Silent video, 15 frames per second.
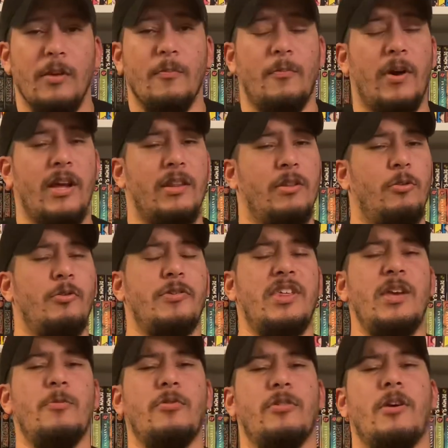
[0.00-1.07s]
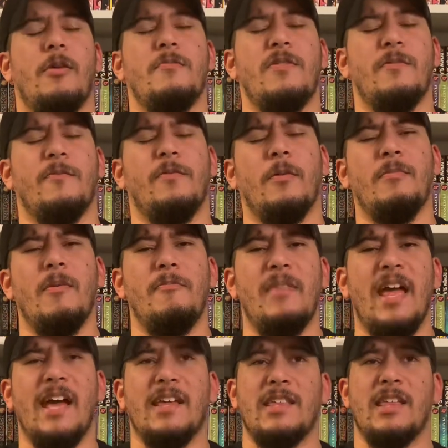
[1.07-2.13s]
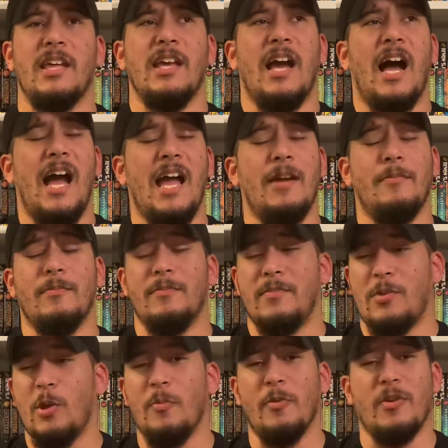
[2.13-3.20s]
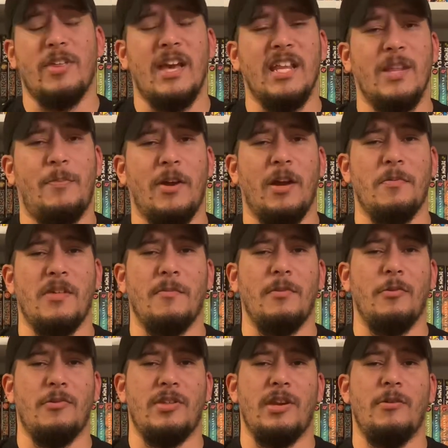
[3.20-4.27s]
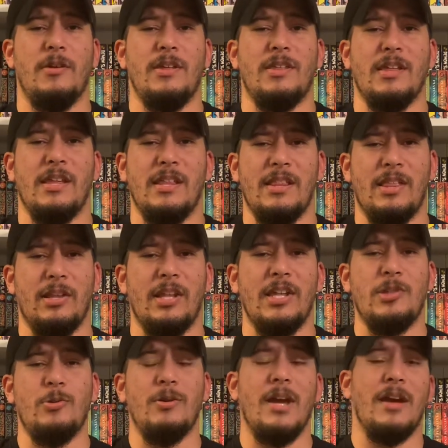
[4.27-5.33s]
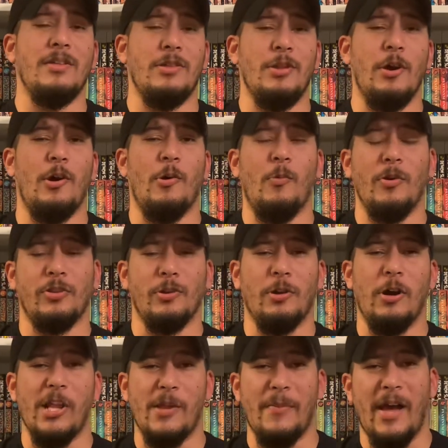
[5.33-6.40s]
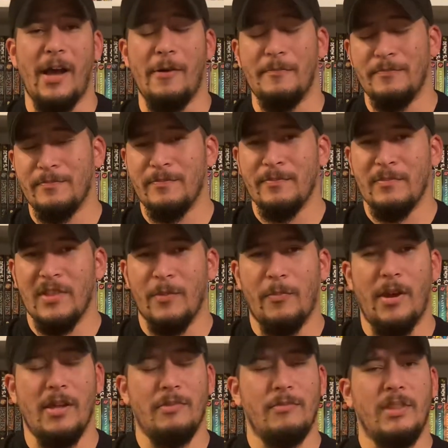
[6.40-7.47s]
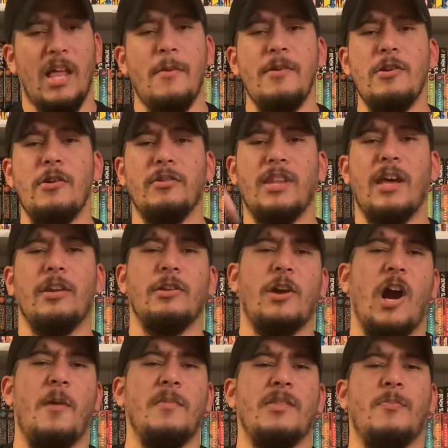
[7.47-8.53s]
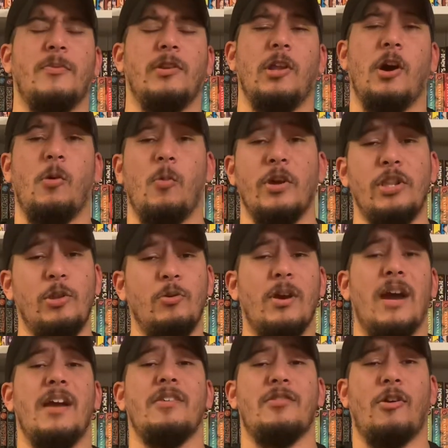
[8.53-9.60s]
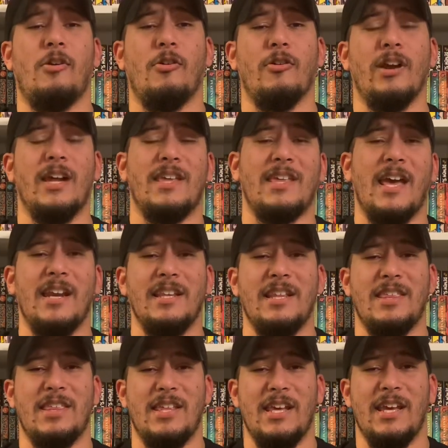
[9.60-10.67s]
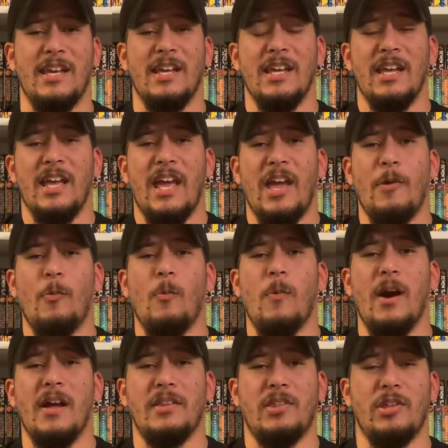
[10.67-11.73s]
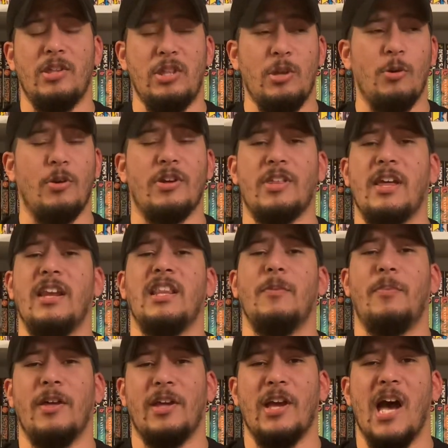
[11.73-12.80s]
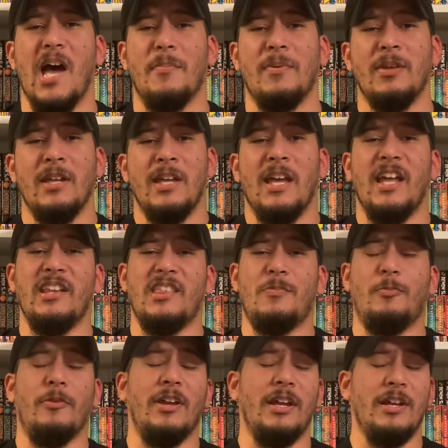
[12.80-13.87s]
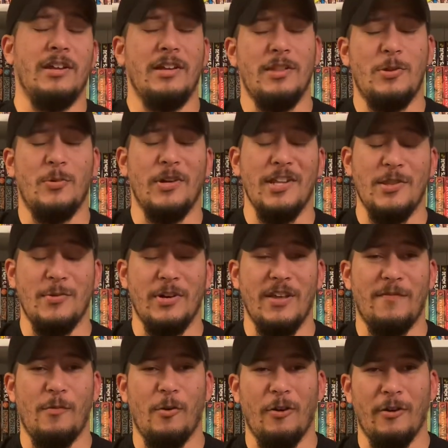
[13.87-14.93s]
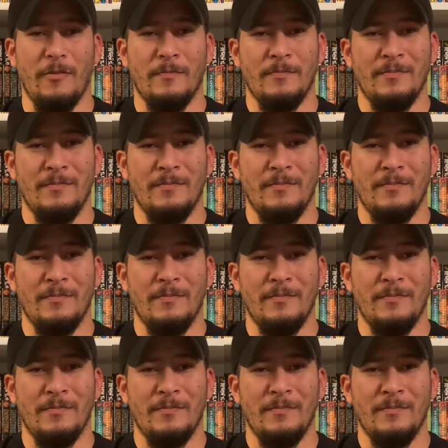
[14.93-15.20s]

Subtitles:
But we'll see what comes from them next. I am super excited to pick up some of those series and to let you guys know what they're all about. But let me know down in the comments below what you guys are excited to see and what you're excited to pick up in spring 2024.